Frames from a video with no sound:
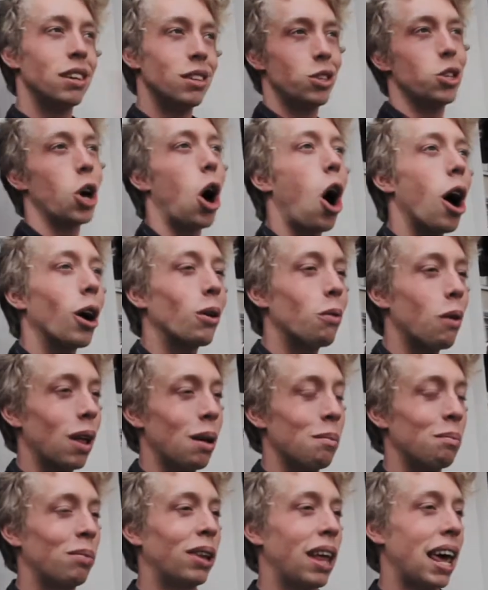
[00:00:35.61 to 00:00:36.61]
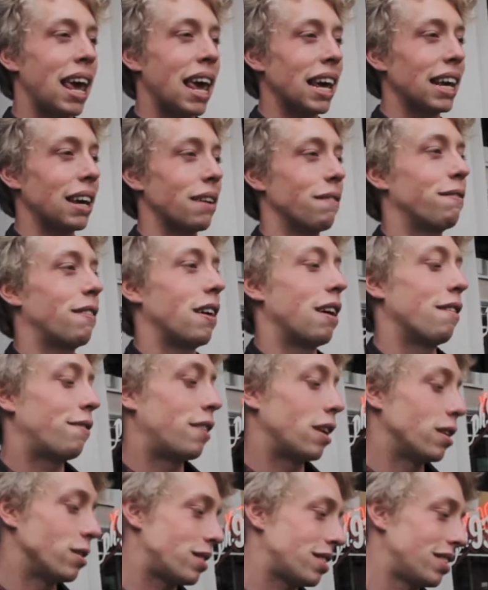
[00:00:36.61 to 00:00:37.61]
talk while I'm playing. If
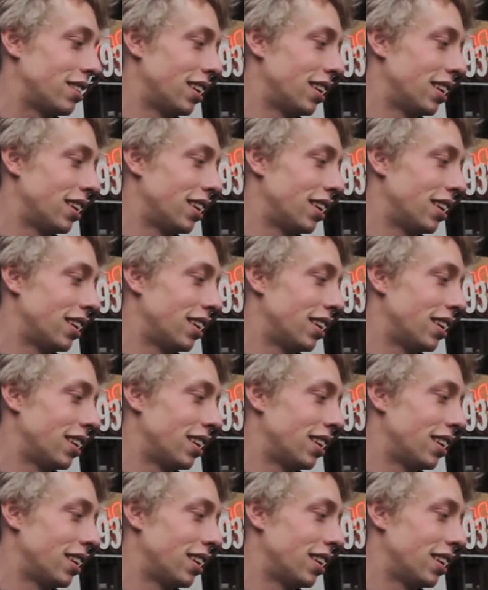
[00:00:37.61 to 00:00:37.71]
there's